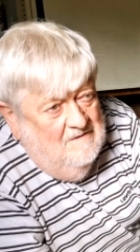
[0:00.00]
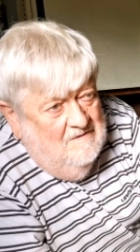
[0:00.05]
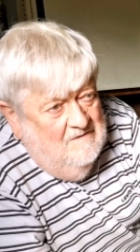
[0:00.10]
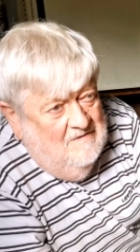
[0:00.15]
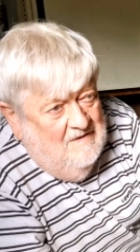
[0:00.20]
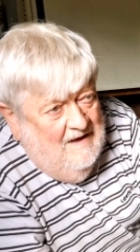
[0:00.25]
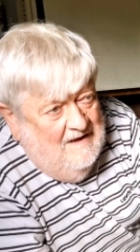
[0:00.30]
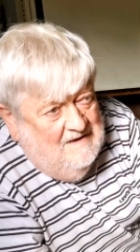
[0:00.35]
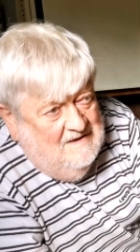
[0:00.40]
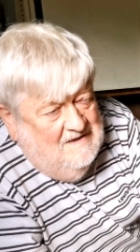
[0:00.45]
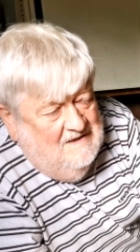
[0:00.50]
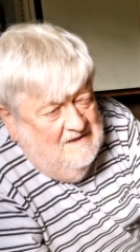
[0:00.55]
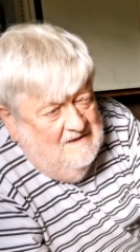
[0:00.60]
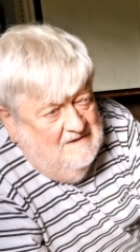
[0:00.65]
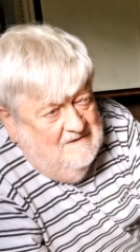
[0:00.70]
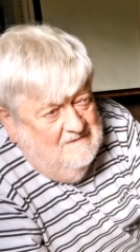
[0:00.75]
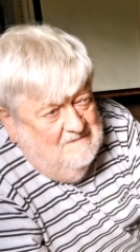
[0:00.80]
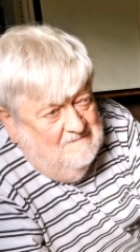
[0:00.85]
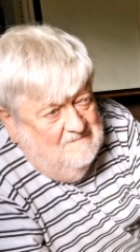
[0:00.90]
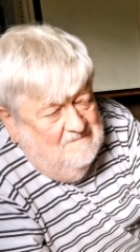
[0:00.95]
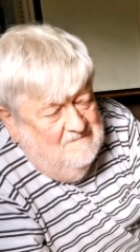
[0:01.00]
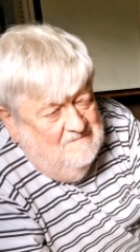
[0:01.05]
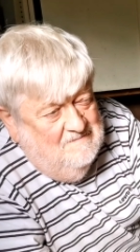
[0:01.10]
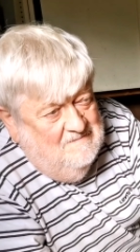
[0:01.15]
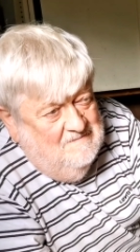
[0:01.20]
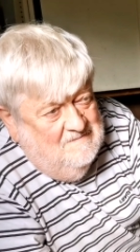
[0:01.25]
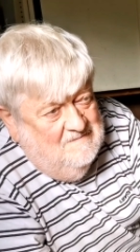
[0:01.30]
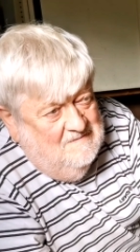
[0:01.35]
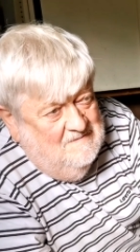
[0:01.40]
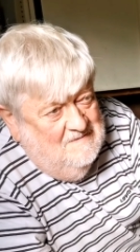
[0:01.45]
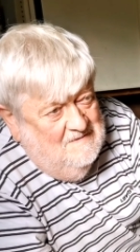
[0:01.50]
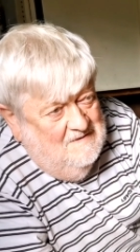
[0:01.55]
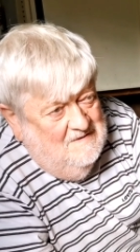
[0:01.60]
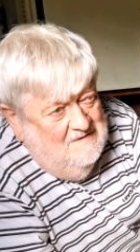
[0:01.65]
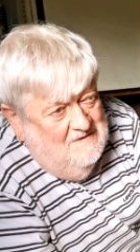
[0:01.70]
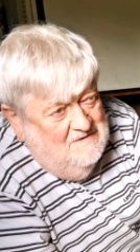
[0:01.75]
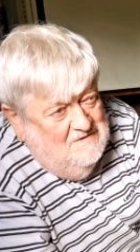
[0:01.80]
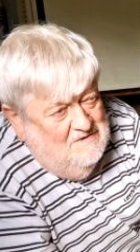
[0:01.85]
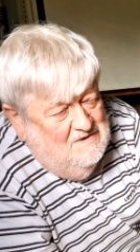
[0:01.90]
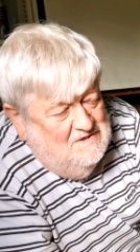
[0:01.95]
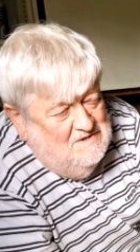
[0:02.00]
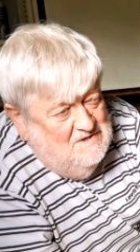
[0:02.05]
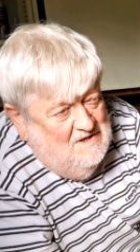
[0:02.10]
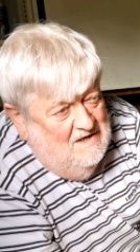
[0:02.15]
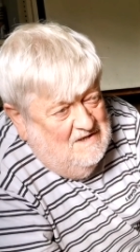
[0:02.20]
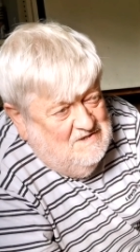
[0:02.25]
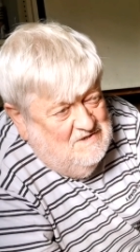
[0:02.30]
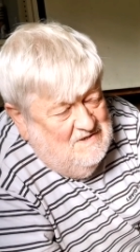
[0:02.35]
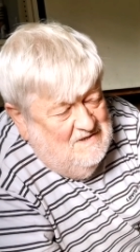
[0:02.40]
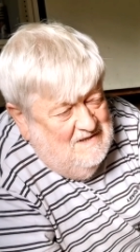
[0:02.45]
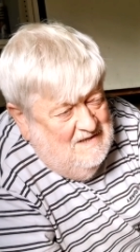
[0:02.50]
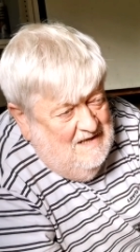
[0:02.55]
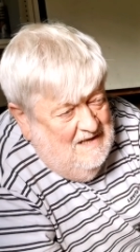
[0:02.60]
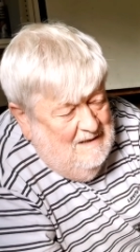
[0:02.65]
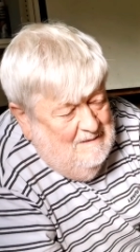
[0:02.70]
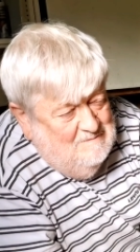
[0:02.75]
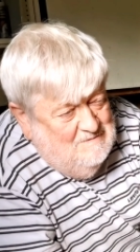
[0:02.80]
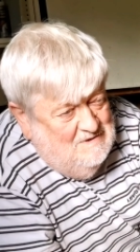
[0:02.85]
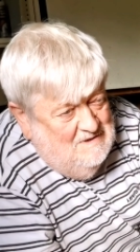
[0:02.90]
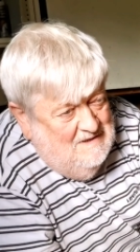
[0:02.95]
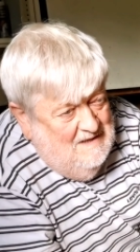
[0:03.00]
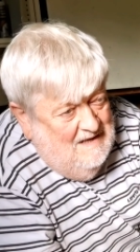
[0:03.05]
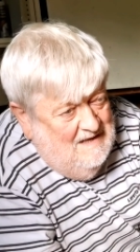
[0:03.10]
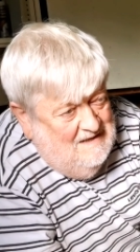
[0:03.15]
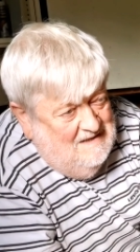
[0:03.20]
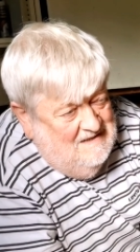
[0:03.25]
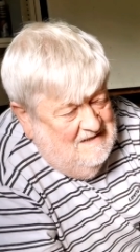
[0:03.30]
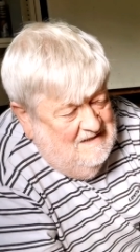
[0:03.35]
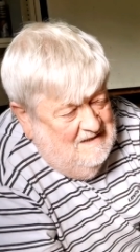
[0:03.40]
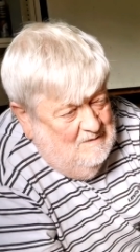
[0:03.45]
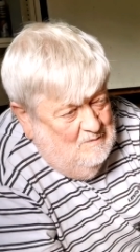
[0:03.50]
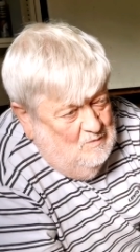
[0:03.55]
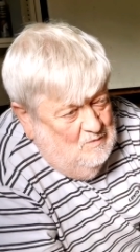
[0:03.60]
that kit, the disaster that happened to that kit